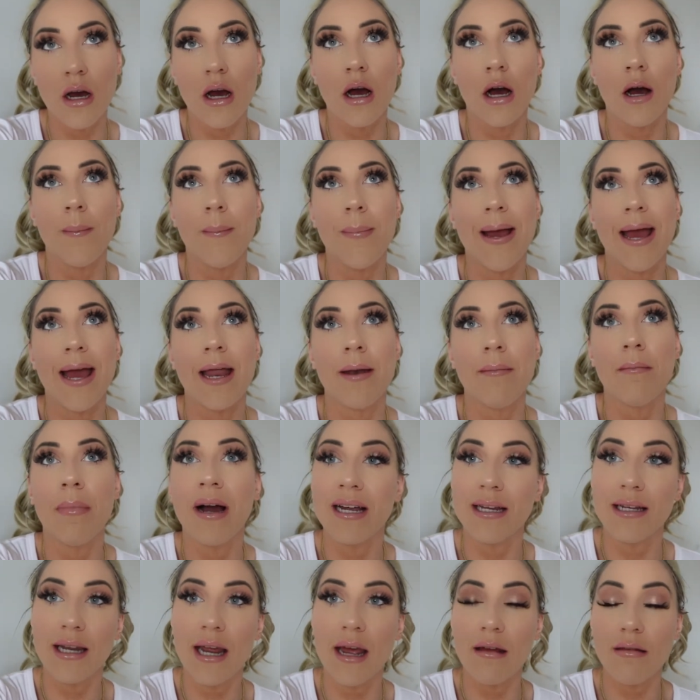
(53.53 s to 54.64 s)
um, and
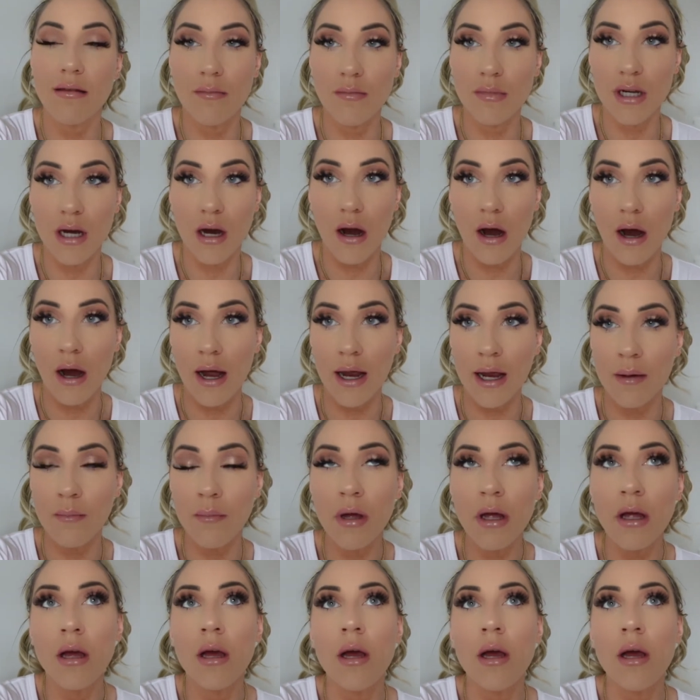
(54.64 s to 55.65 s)
might take some time,